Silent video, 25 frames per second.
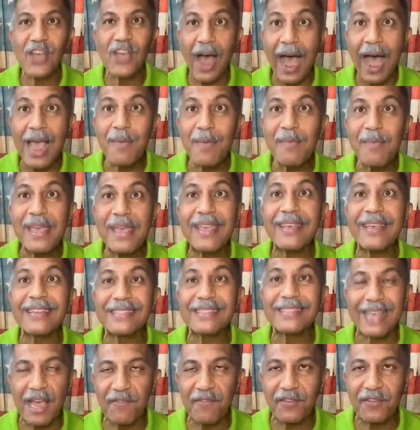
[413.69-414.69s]
Timing
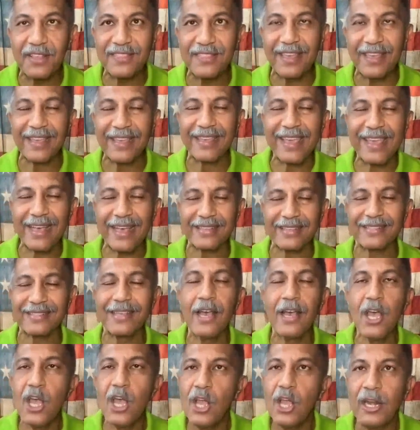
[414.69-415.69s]
is everything.
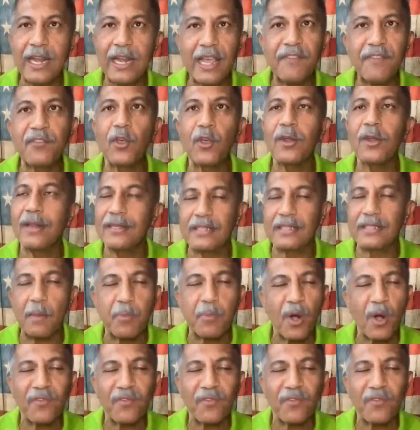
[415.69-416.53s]
Yes, Live Good is a